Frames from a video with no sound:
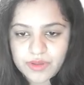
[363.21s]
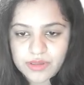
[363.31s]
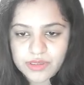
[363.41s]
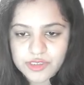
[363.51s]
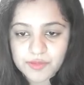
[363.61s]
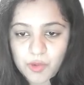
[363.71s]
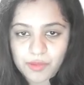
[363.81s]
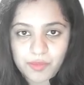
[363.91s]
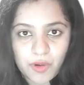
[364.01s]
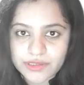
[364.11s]

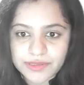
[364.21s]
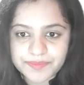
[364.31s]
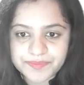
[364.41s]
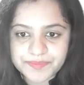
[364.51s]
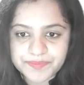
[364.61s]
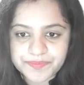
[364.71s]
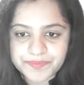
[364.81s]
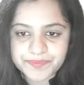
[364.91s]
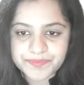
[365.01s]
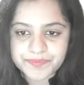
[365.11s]
smallpox.
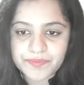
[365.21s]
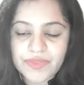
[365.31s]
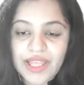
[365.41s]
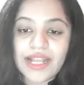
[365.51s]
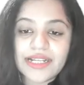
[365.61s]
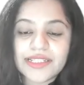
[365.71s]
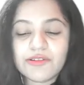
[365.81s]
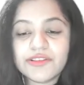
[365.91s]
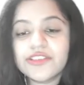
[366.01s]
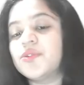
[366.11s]
Now
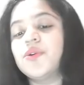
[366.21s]
this